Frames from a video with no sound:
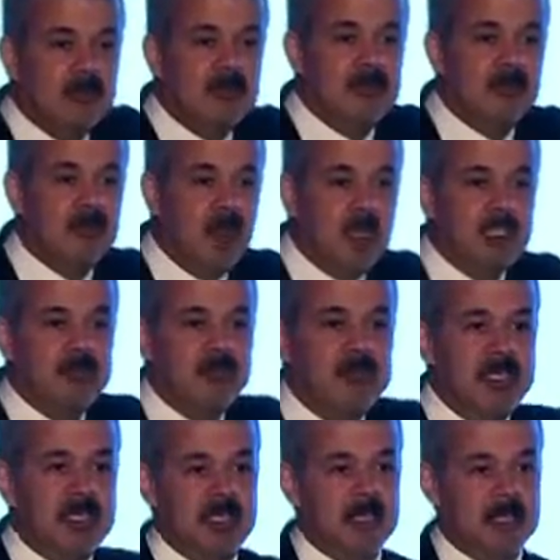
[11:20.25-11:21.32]
not
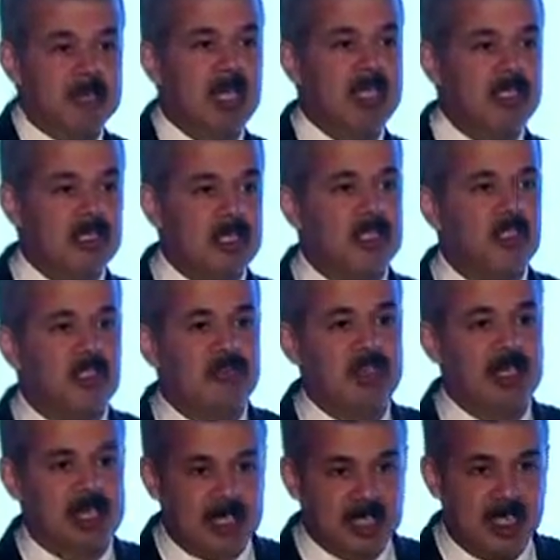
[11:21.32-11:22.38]
be masters of the
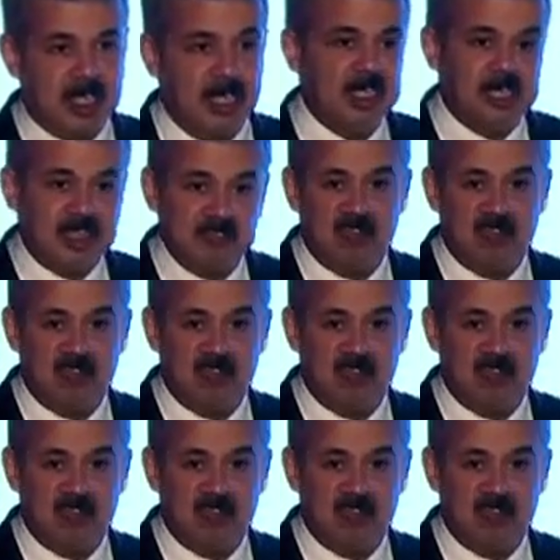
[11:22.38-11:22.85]
entire IT